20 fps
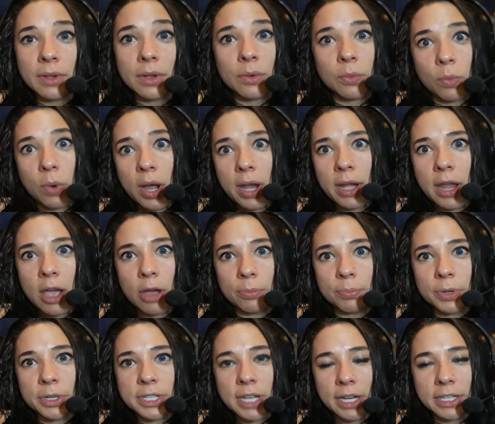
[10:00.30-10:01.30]
one,
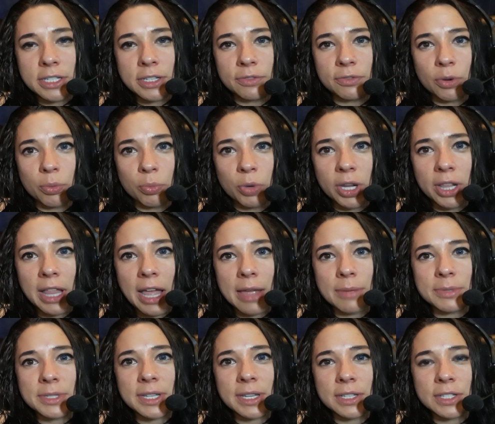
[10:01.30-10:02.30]
help protect you from
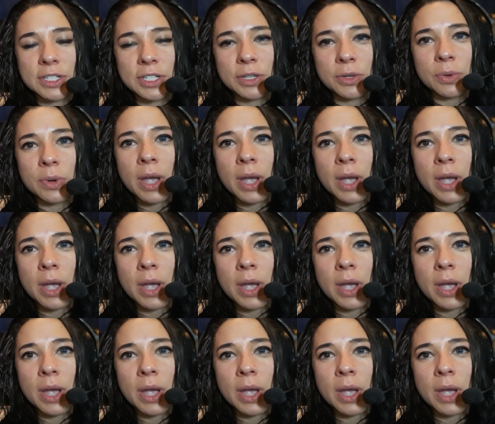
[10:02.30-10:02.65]
relapse, and two,